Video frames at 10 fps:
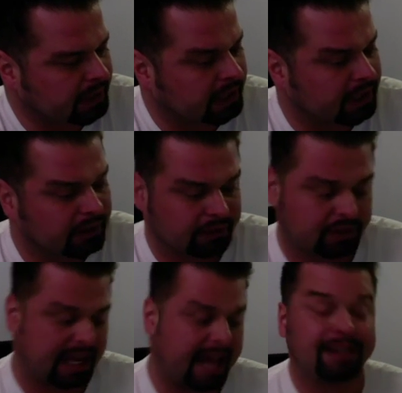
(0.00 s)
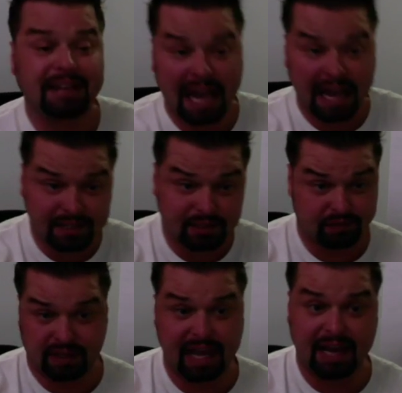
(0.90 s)
if you can't dance, or
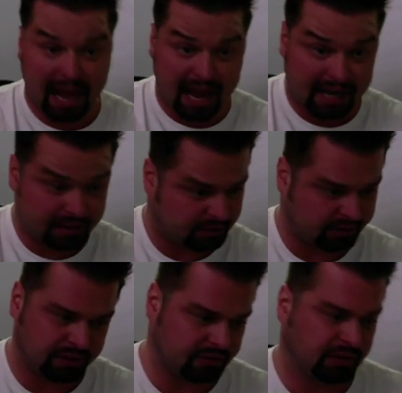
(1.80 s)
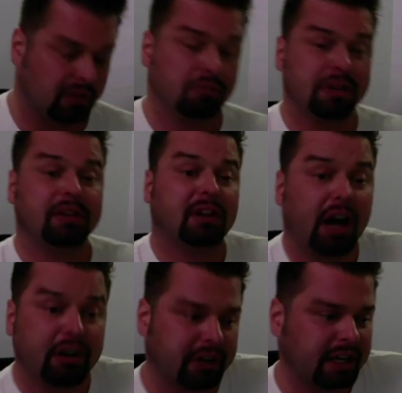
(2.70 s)
if you can't act, or if you don't win the
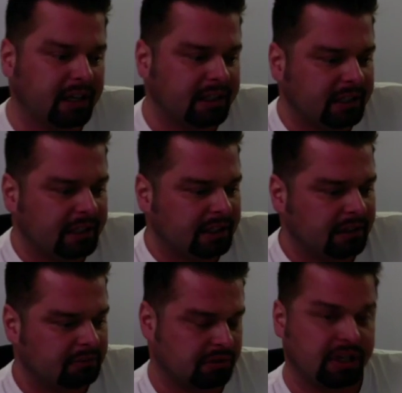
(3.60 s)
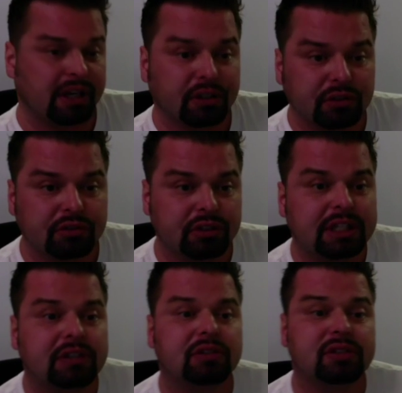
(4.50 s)
lottery, what are you going to do? You
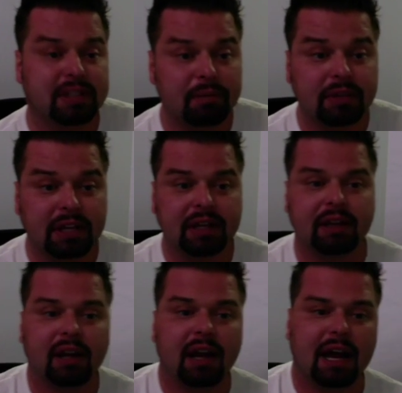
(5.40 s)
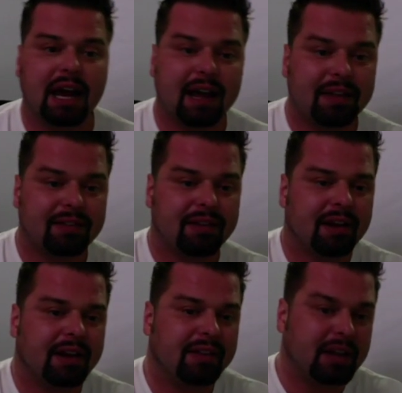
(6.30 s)
need to do something, and
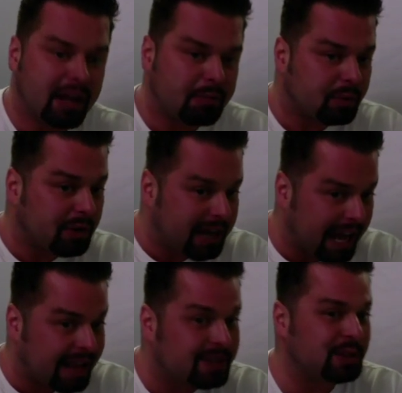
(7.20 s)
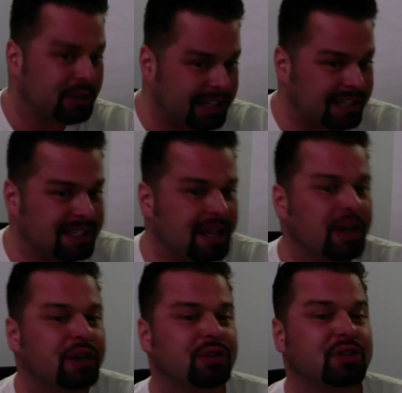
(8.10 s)
the number one answer is
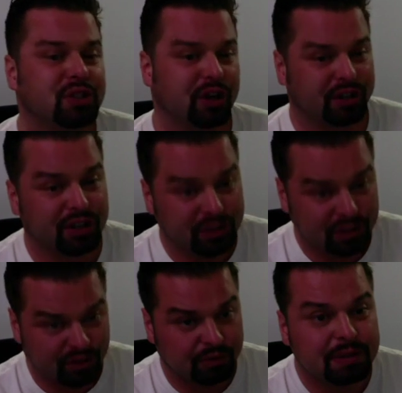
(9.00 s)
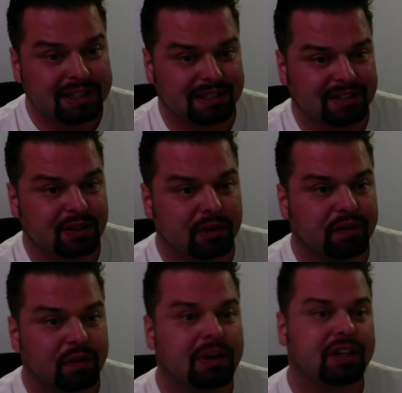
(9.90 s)
to start your own business. So
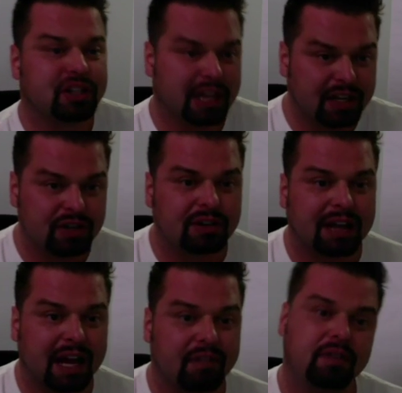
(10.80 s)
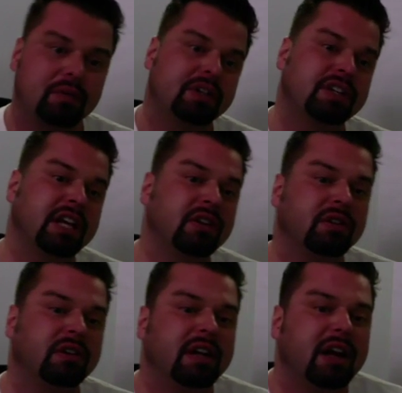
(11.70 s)
if you want to change your life, you want to change
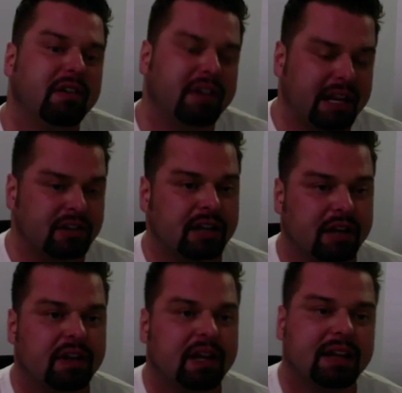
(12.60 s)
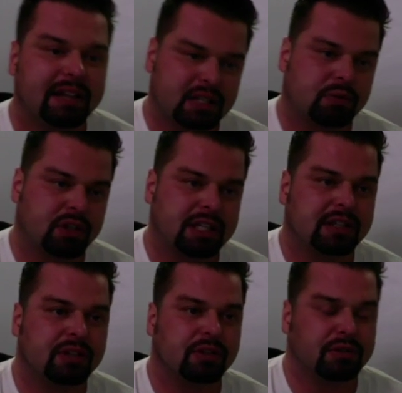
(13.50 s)
your financial life, that's what you
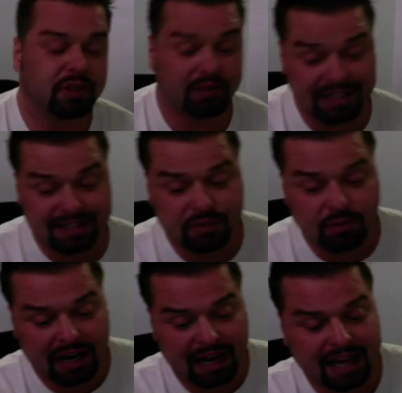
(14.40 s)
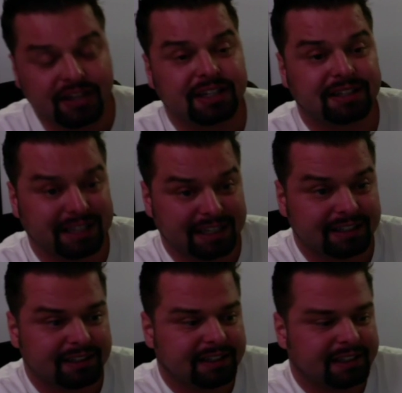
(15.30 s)
need to do. So this is what I actually
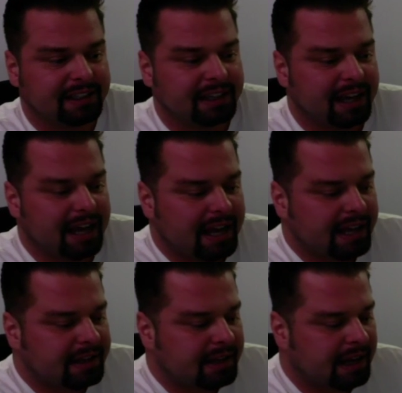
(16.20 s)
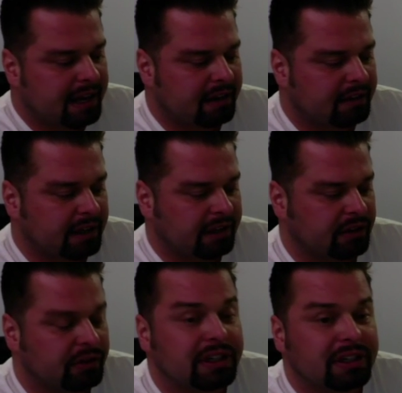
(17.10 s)
did, and
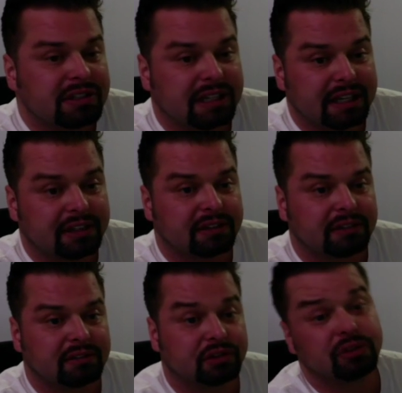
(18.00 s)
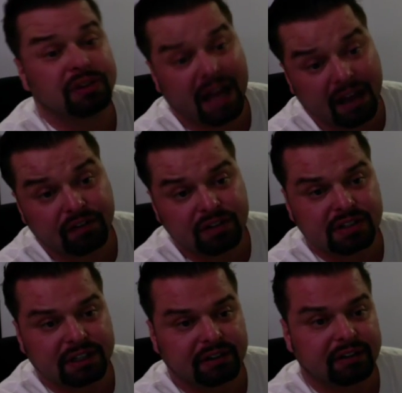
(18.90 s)
2 years later, 2.5
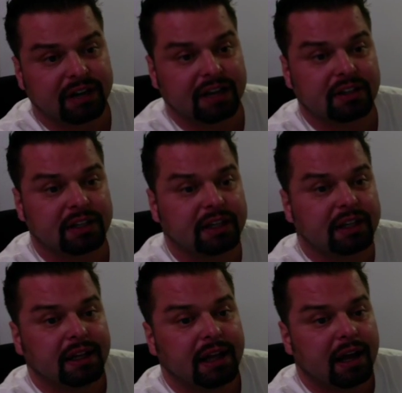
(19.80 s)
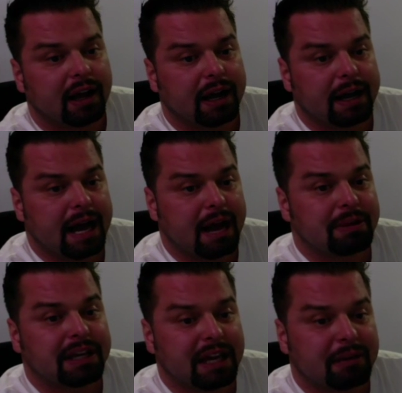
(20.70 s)
years later, actually, I
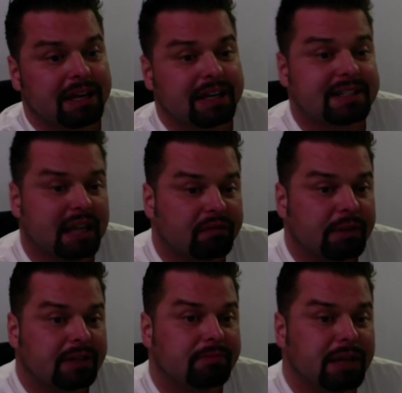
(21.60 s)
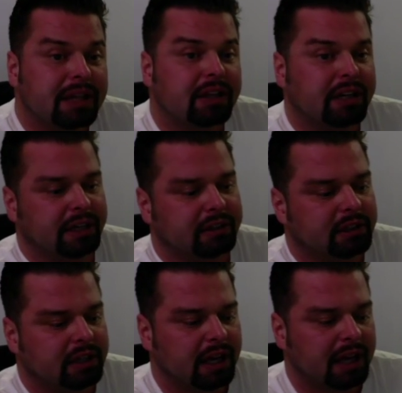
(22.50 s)
became a self-made millionaire.
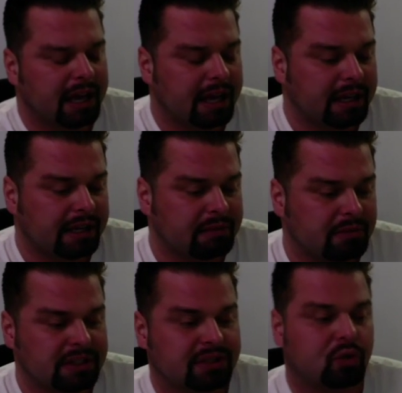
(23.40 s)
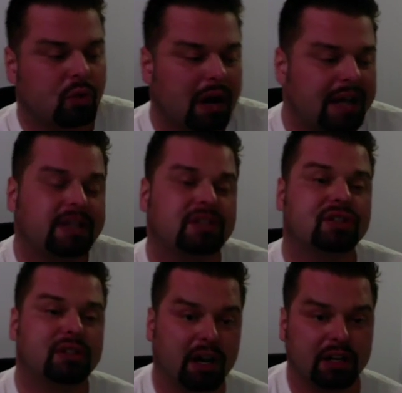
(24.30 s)
And it was quite
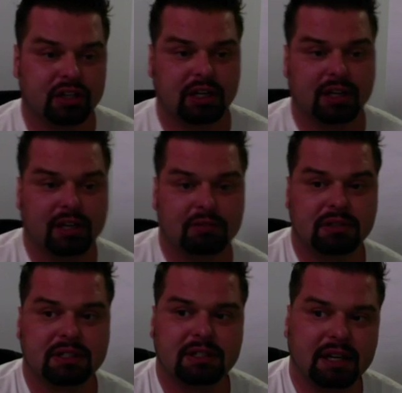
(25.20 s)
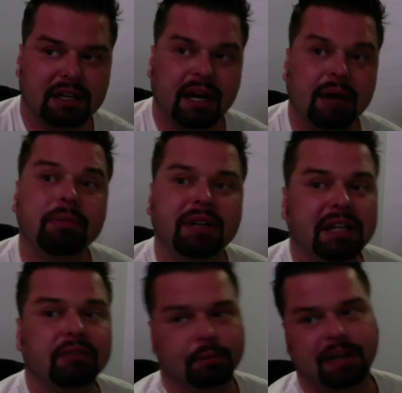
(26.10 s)
astonishing. It was
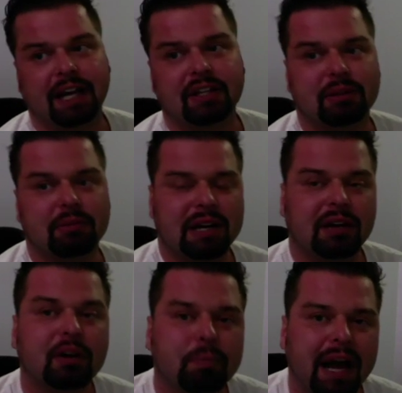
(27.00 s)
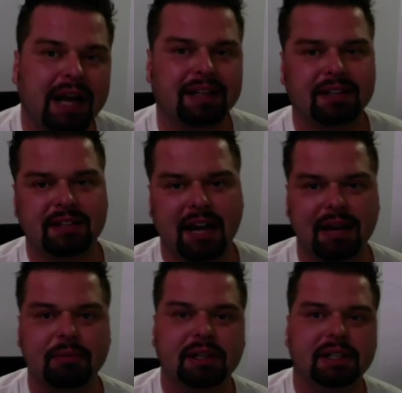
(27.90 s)
unbelievable, actually. When I look back at the
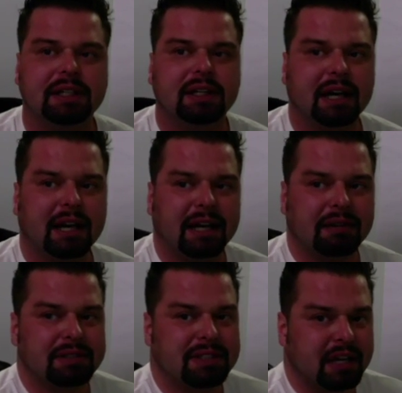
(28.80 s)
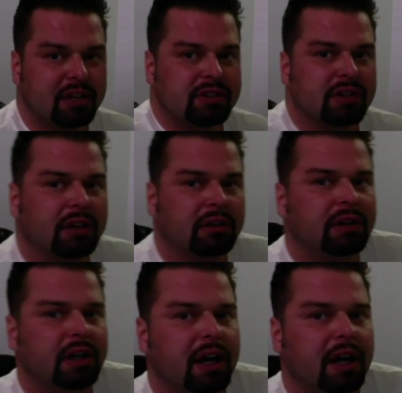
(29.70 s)
time, it was 10 years ago,